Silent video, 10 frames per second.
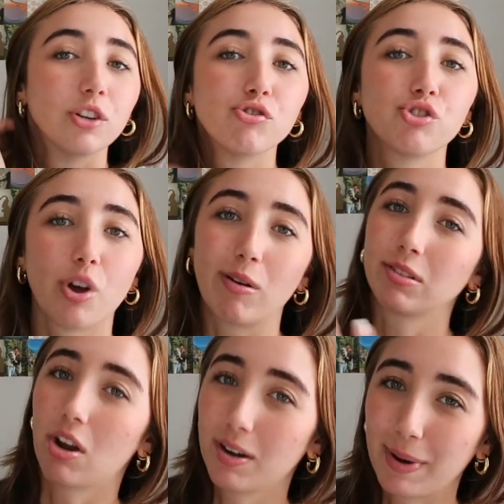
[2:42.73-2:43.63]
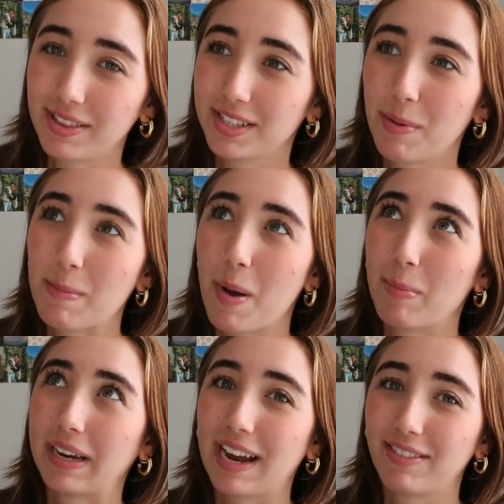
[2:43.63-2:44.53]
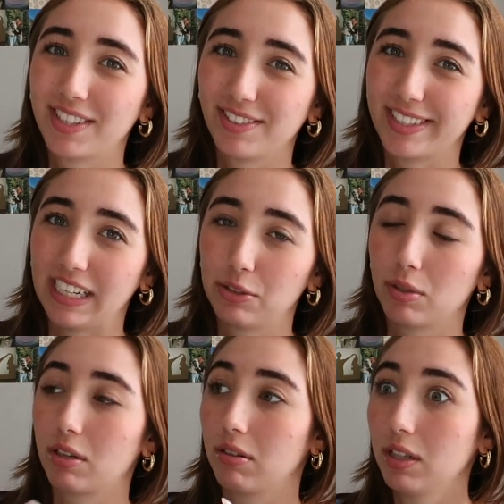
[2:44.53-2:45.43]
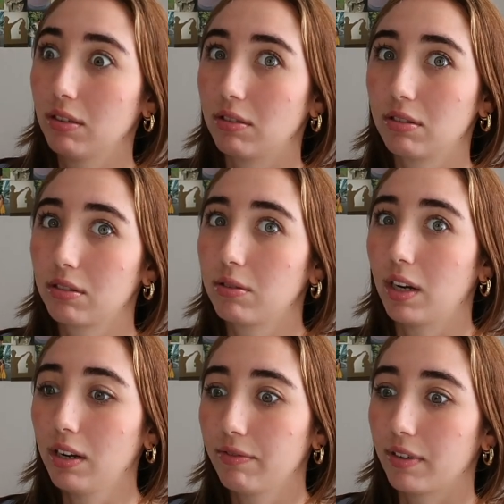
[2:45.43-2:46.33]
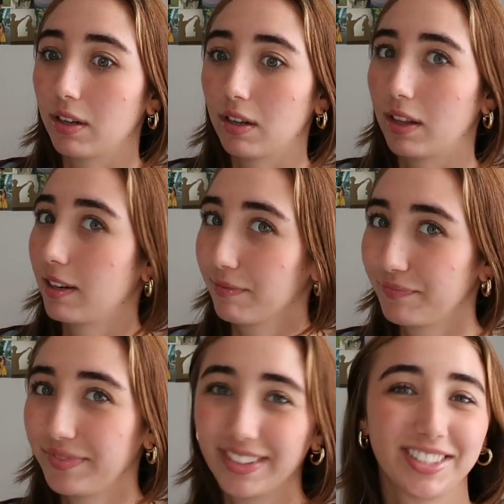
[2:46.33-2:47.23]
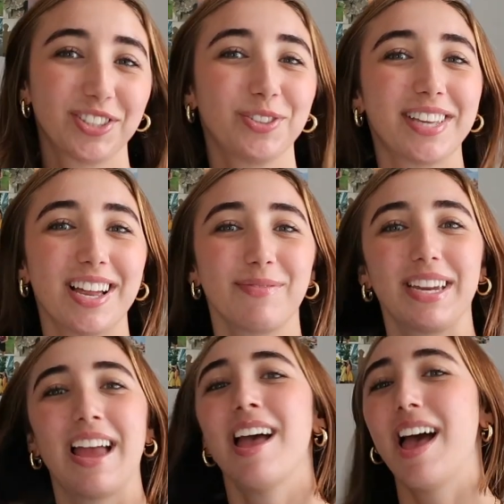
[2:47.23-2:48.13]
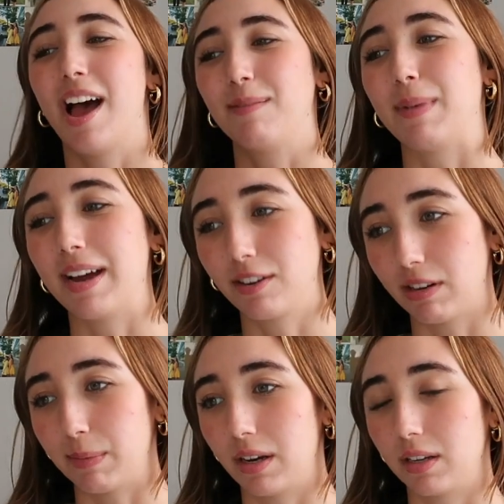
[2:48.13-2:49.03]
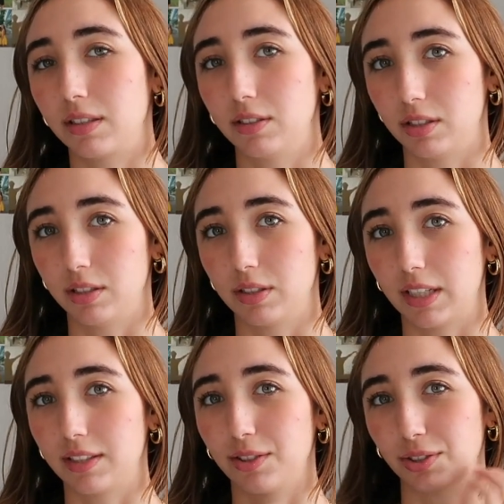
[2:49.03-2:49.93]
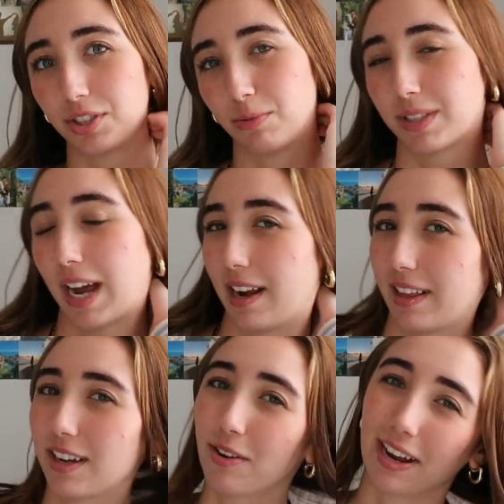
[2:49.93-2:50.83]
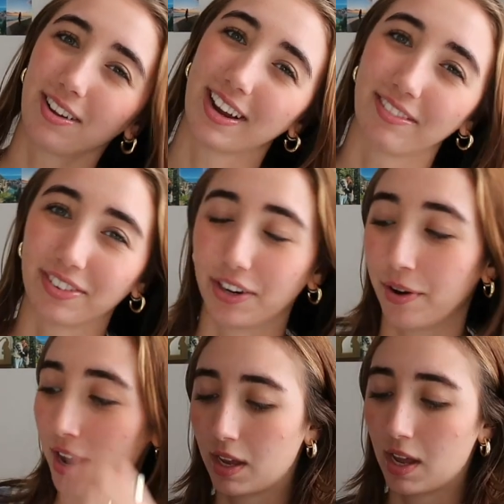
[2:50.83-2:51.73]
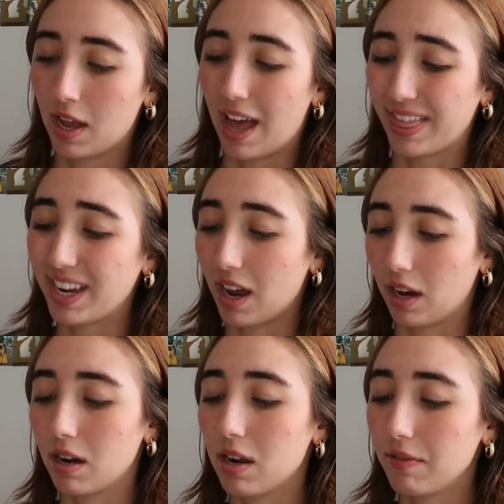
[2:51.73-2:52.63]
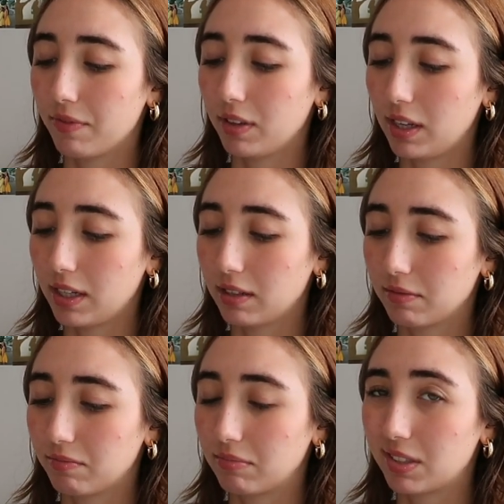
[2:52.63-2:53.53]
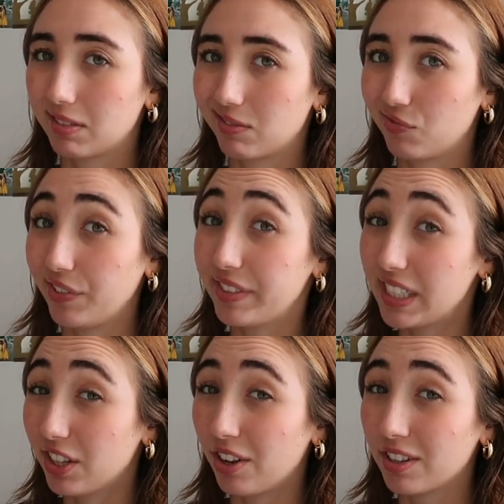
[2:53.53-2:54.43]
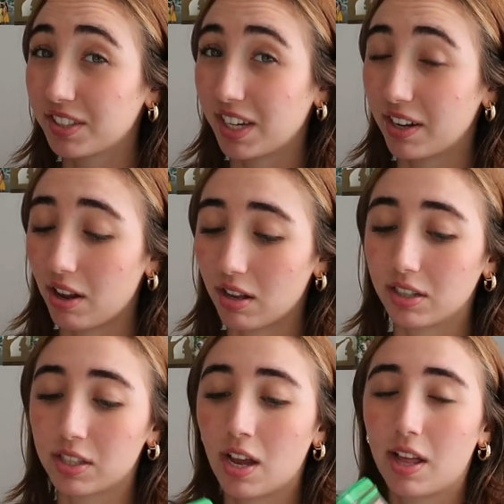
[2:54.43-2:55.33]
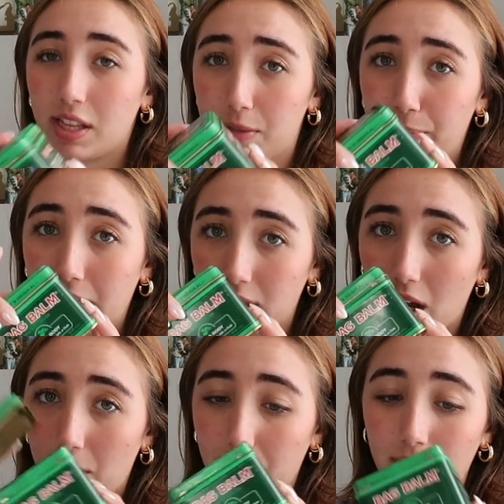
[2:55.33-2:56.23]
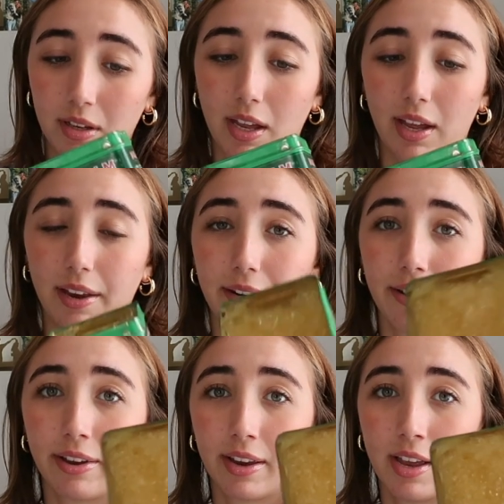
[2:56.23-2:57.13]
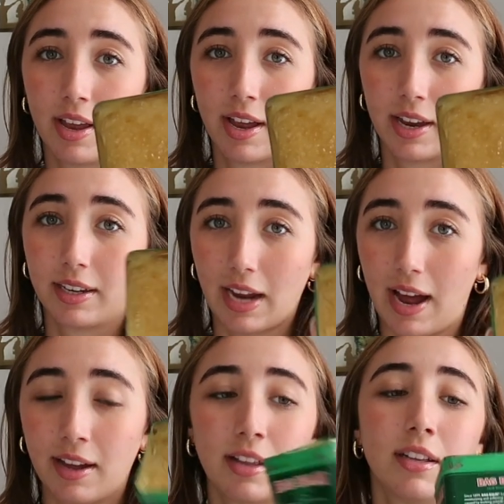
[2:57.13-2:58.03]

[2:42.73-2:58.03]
So I was talking about this to my mom like every single day and she was like, all right, I'll just go get it for her. Like, she was telling me how my grandma used to use it. So she was kind of like, okay, I'll get it for you. I think I got it for like $15, $10, this big tub. And yeah,